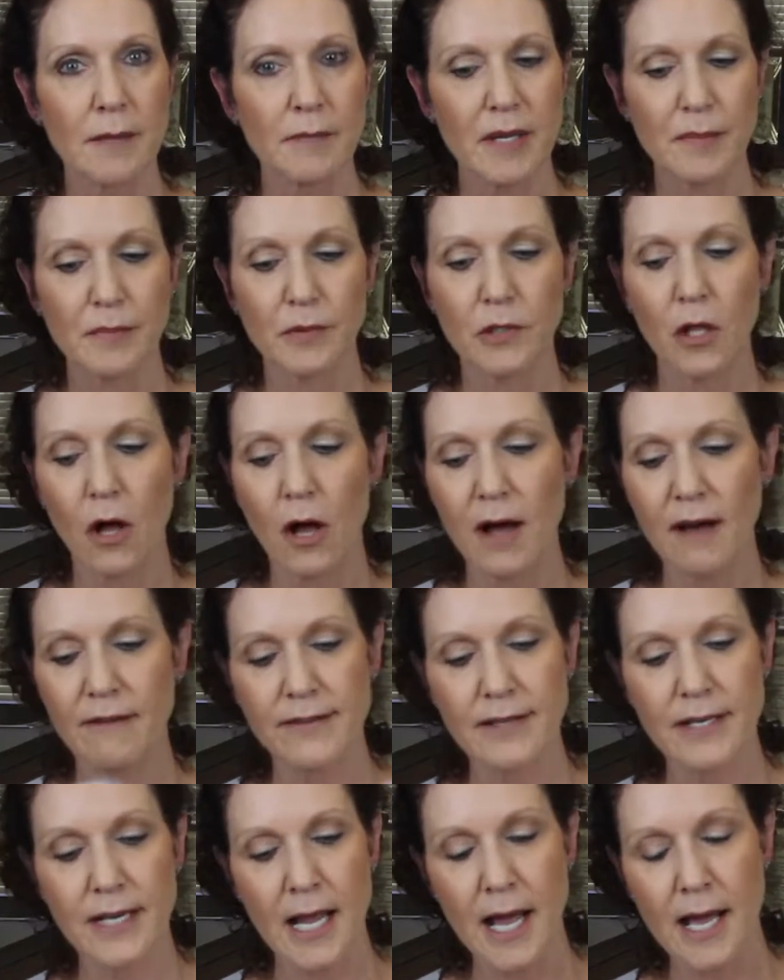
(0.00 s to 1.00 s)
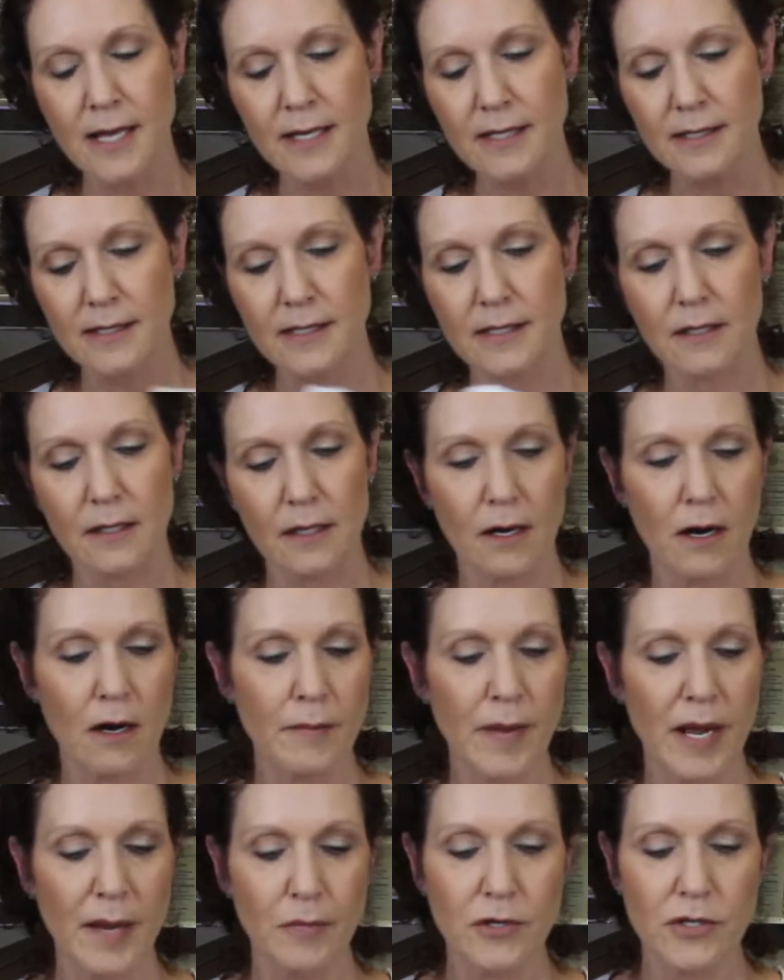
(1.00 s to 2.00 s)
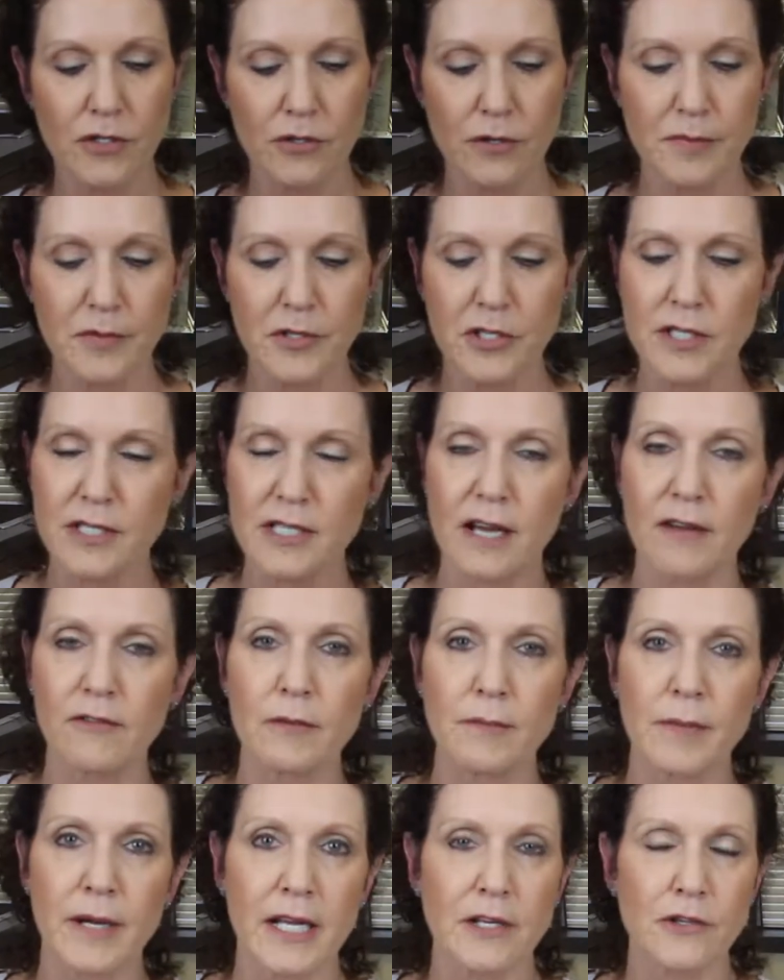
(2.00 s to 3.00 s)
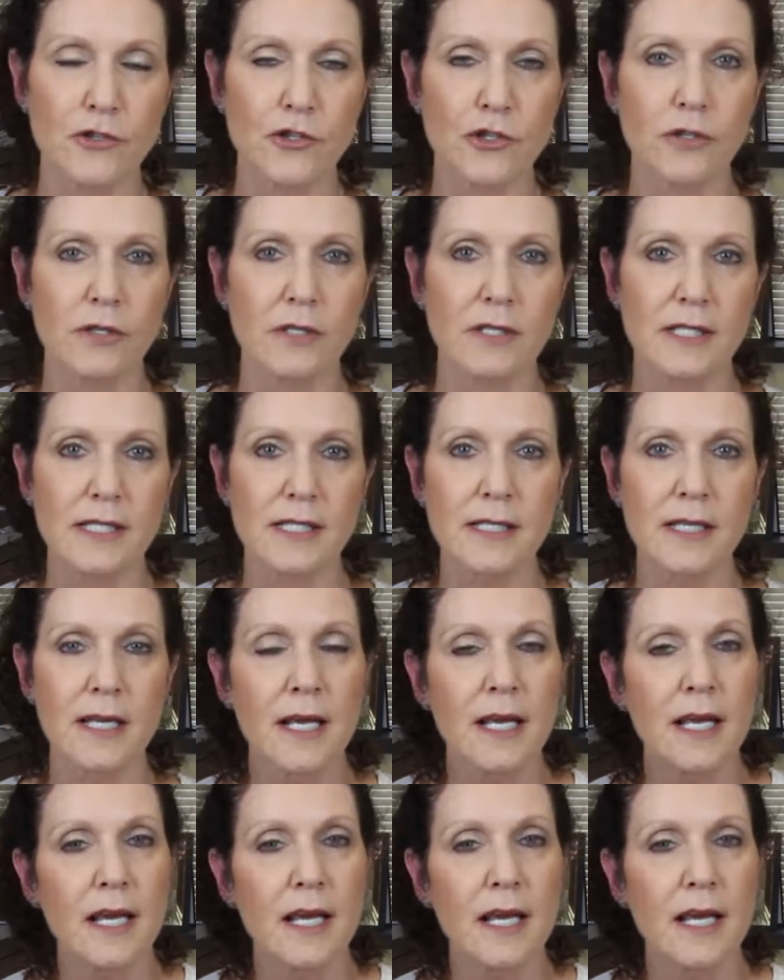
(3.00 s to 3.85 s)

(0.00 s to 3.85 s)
People often ask, are my prescriptions covered by insurance?